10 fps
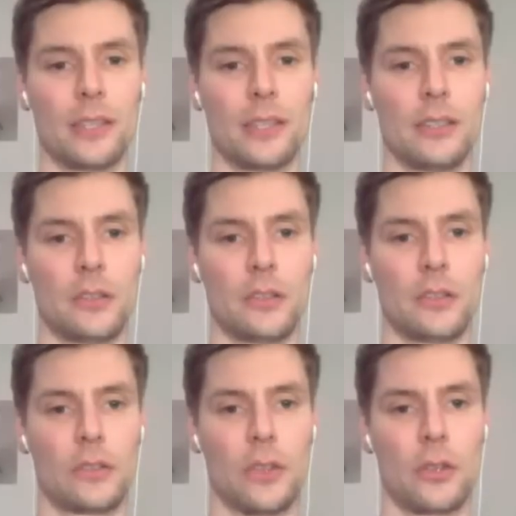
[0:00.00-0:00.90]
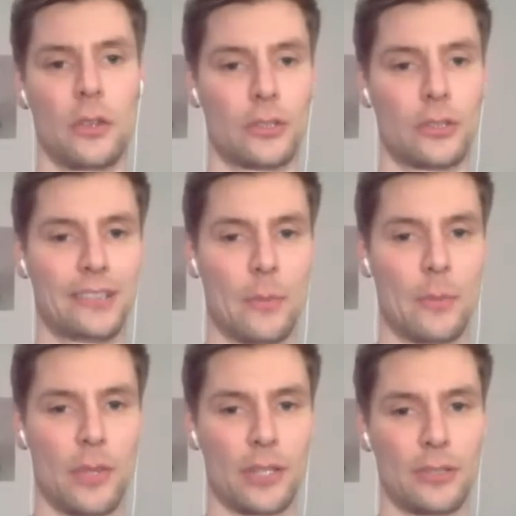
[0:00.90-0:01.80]
this is certainly
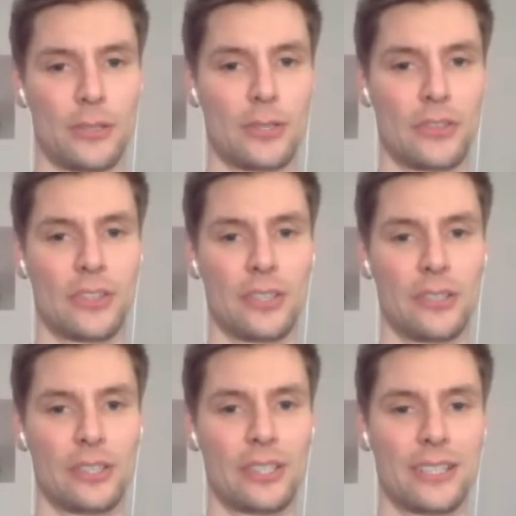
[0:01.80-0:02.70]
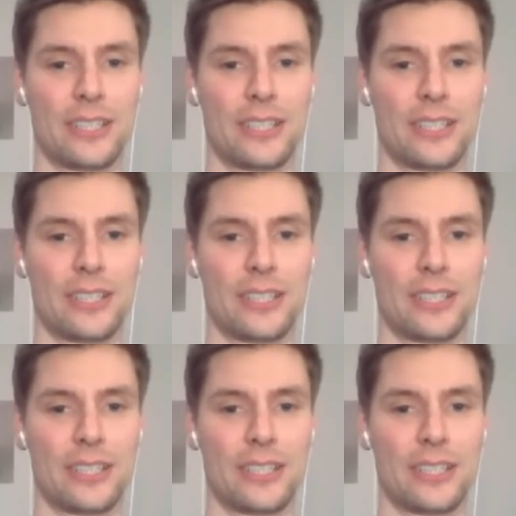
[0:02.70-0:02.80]
something to consider,